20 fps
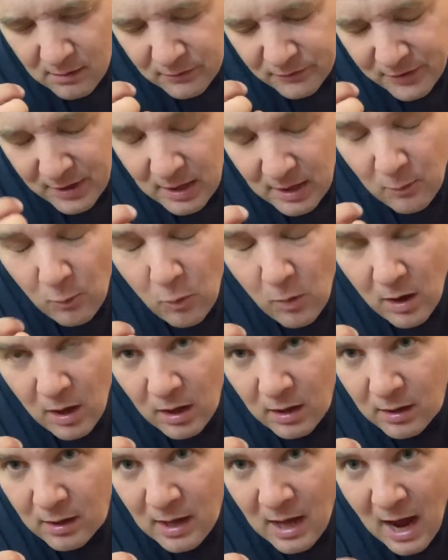really
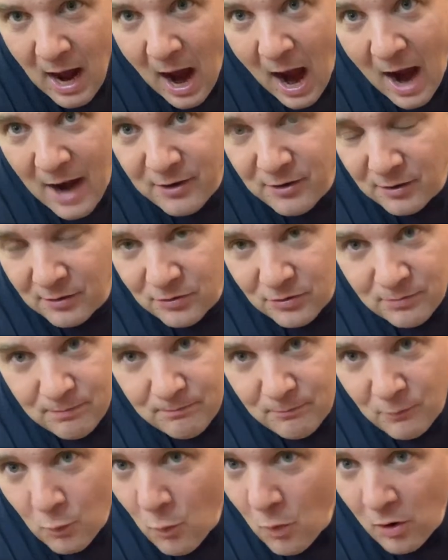well, I don't
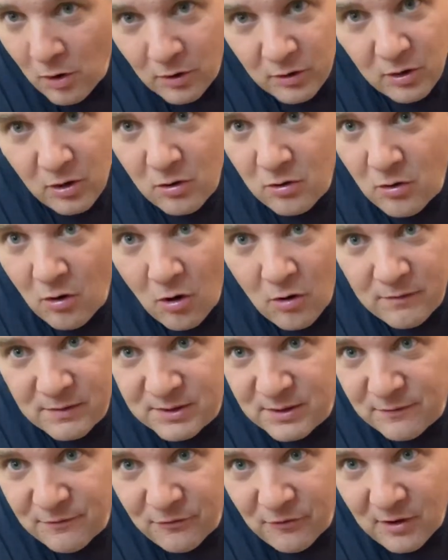work over
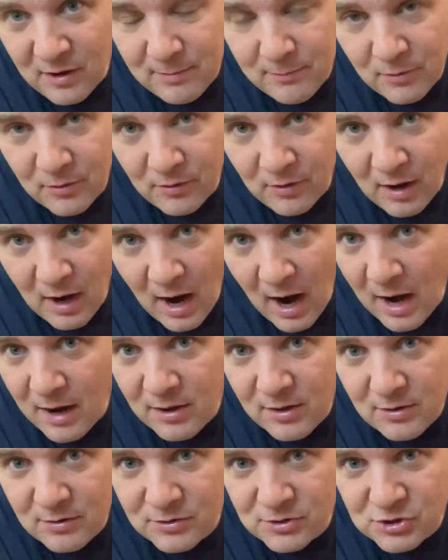the fretboard. I
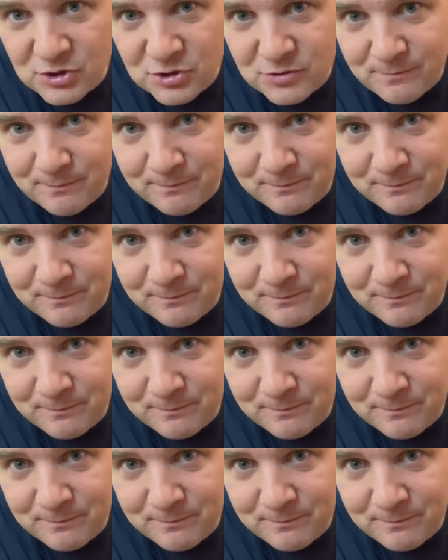use,